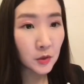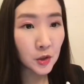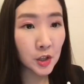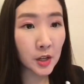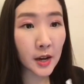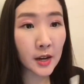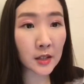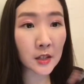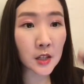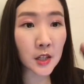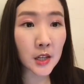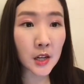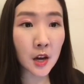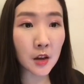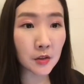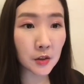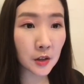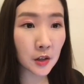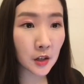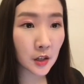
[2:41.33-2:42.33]
has
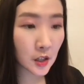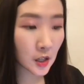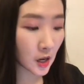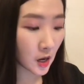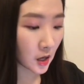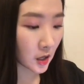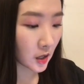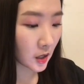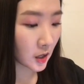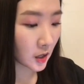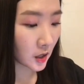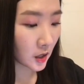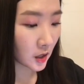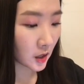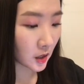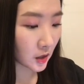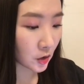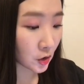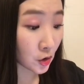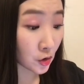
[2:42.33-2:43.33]
another
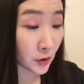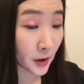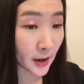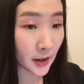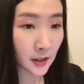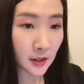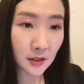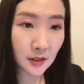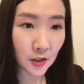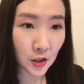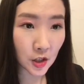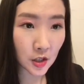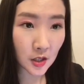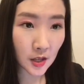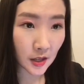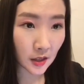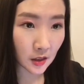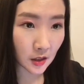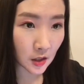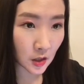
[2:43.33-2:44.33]
strand just
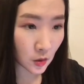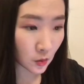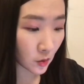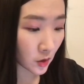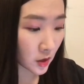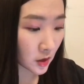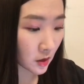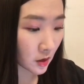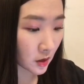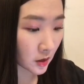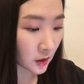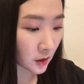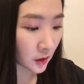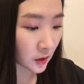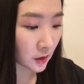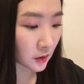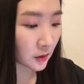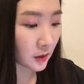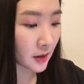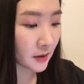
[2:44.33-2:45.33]
like this one on
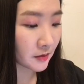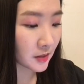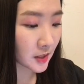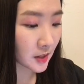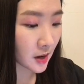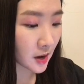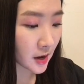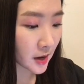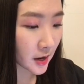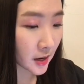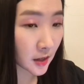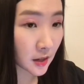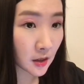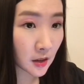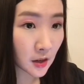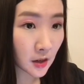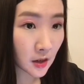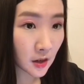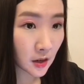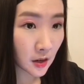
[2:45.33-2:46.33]
her left side.
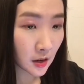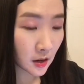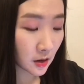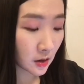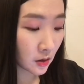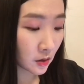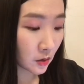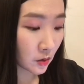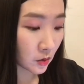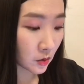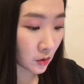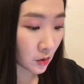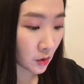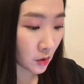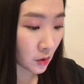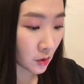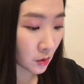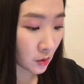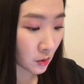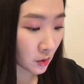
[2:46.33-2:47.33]

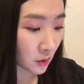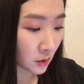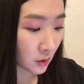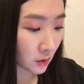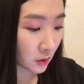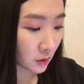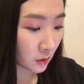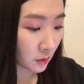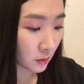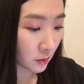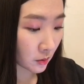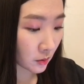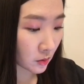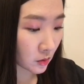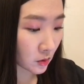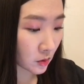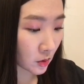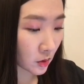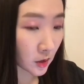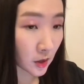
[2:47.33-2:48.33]
So
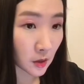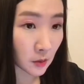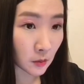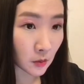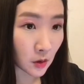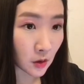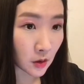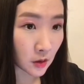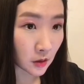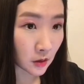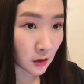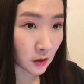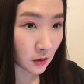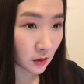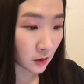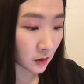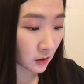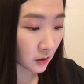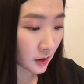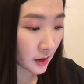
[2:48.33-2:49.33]
starting on
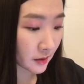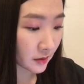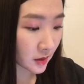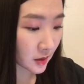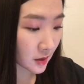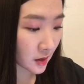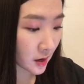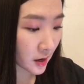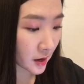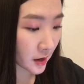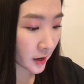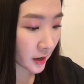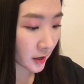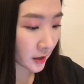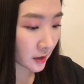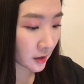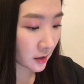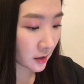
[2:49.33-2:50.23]
her left side.